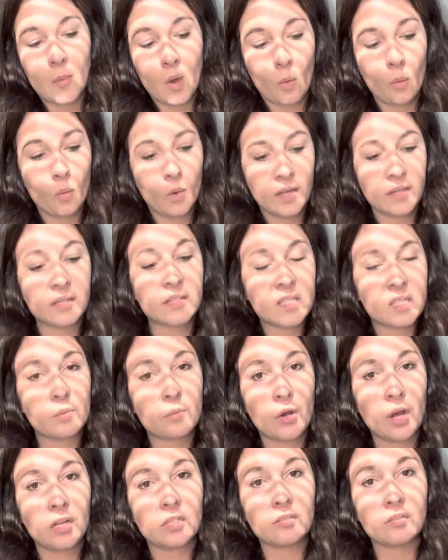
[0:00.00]
what this
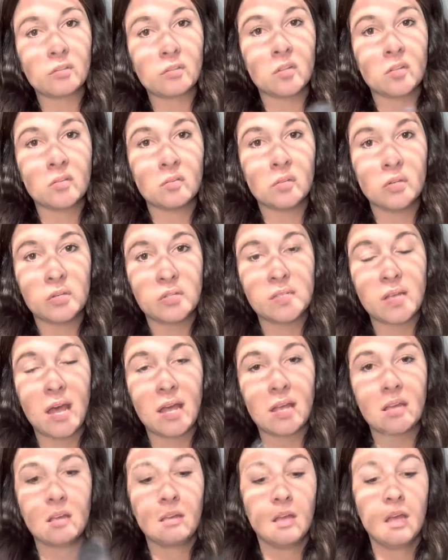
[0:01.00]
product looks
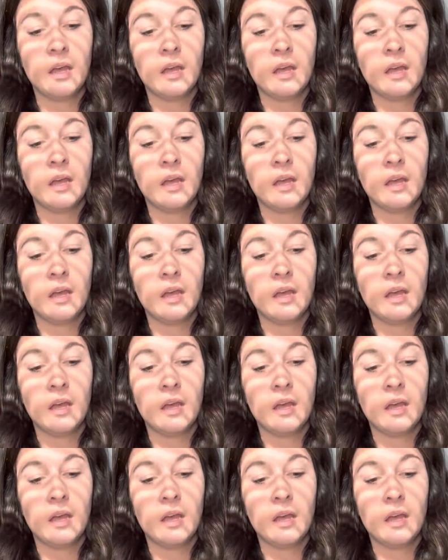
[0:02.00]
like.